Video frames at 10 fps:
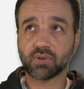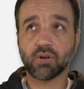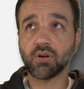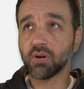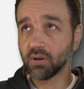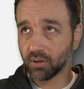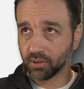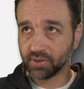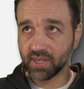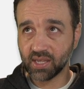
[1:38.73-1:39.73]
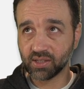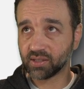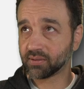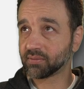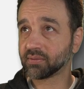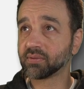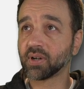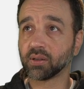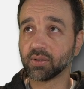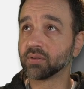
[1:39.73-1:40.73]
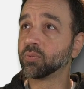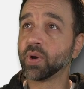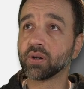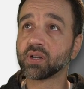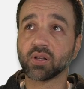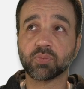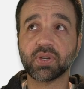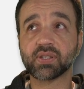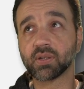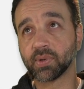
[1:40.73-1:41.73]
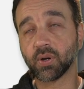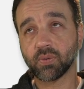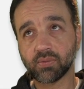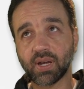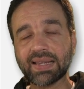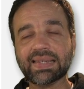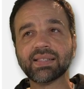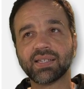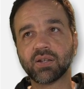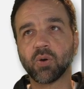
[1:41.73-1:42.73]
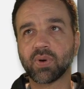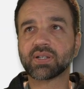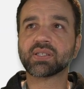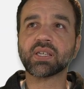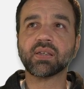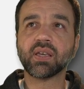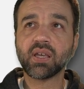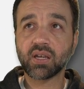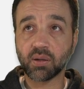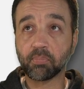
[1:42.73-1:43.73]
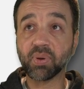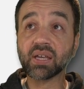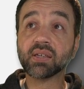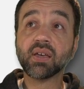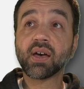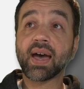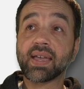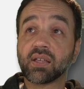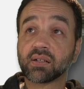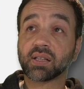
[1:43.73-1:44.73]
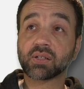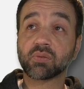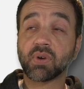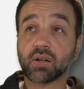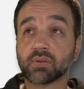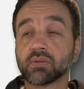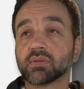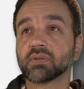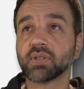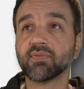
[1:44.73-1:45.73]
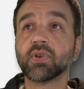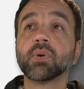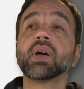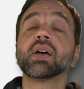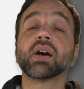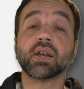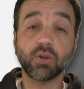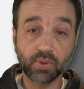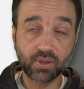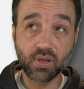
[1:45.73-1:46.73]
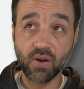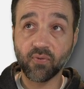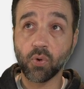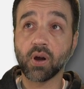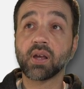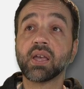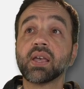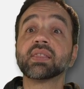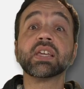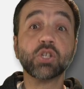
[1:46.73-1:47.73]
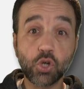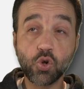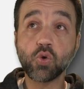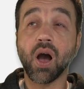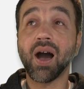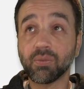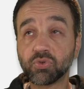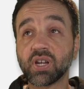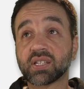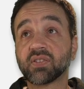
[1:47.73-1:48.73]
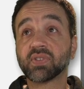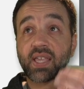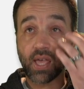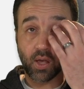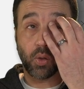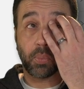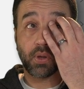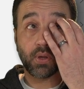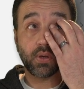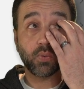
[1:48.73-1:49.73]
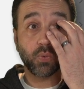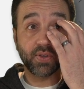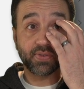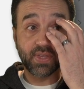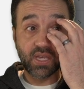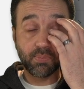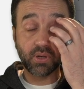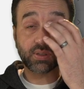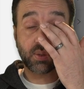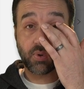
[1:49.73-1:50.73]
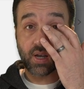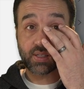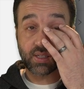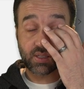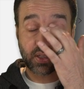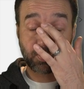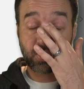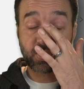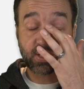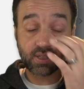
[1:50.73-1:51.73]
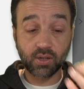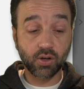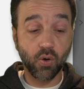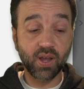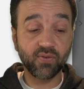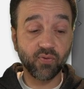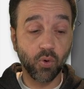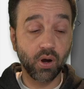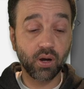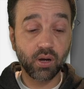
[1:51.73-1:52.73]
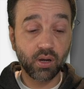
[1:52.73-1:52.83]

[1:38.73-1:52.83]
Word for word: All these colored weird colored pieces that we don't ideally don't want to see in a big high-end collector model. Even though I know what they're there for, they do objectively help with the building process, and especially since they're going for,